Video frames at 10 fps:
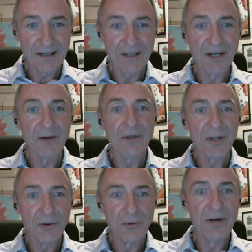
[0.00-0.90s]
you know,
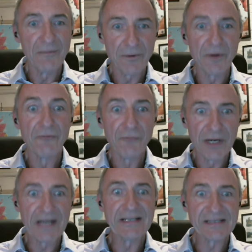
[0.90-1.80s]
you're in for a
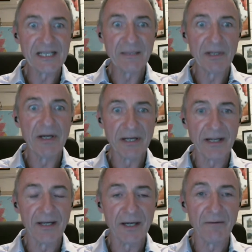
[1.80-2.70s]
really steep
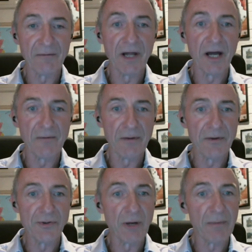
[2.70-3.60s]
learning curve live on
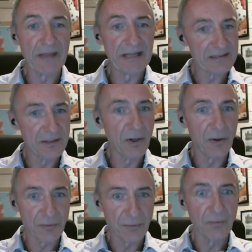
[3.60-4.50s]
the job, and that's
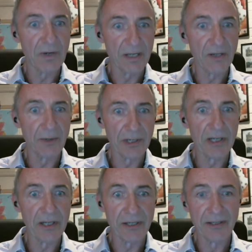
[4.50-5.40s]
not where you want to
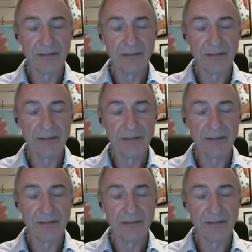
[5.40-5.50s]
learn.